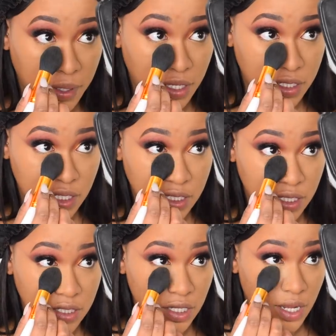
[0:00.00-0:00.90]
Because this
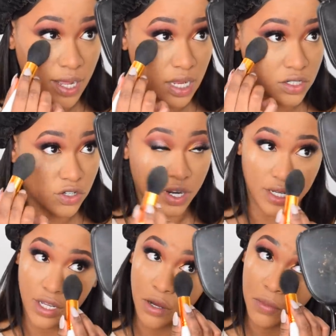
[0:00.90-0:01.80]
concealer has
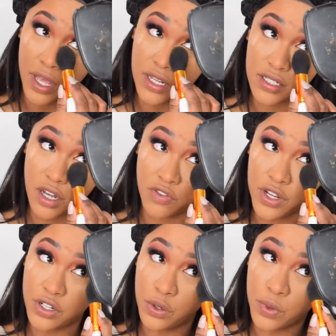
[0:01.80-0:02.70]
dried down by itself,
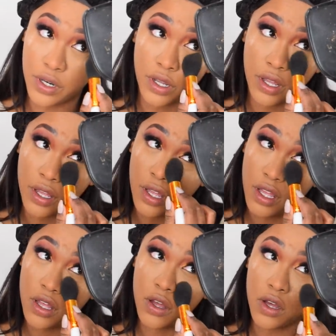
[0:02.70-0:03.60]
I don't want to
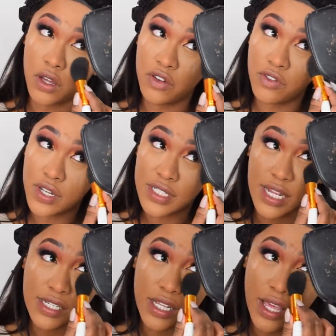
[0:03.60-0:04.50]

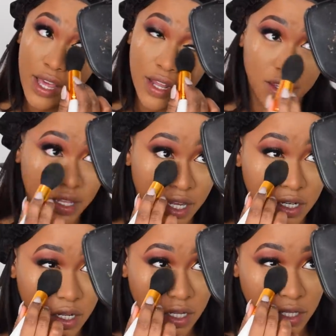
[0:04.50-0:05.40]
overset it and
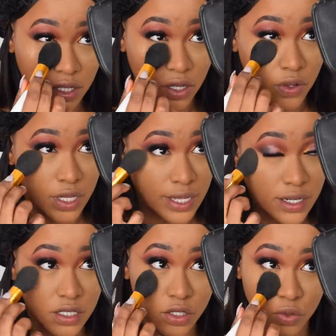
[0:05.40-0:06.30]
then, you know, it
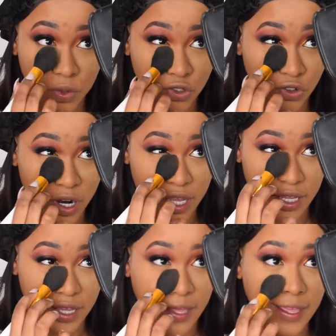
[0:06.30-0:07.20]
gets super dry
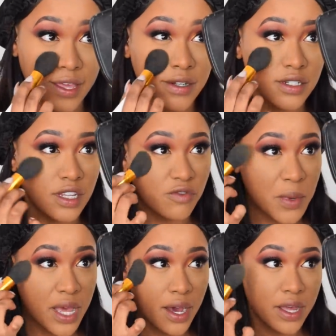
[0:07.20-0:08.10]
and cakey underneath
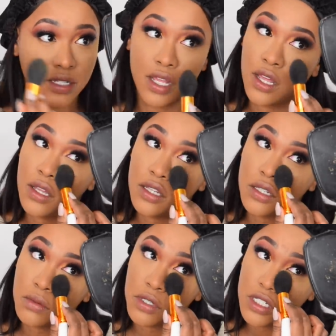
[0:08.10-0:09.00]
my eyes.
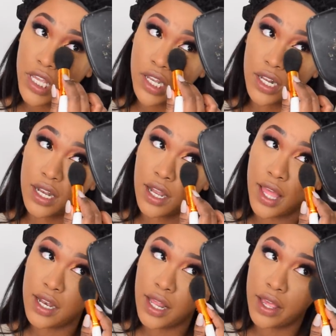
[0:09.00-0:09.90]
So I'm just taking a
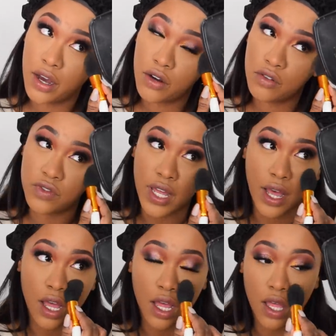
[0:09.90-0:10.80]
light layer of
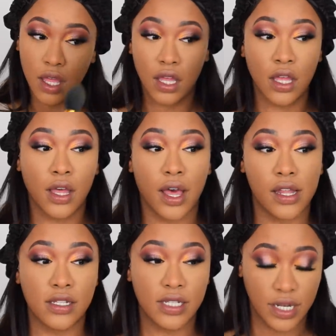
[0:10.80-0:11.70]
that
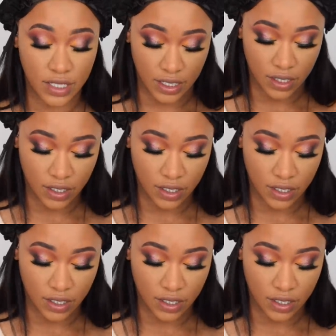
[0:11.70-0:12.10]
and setting.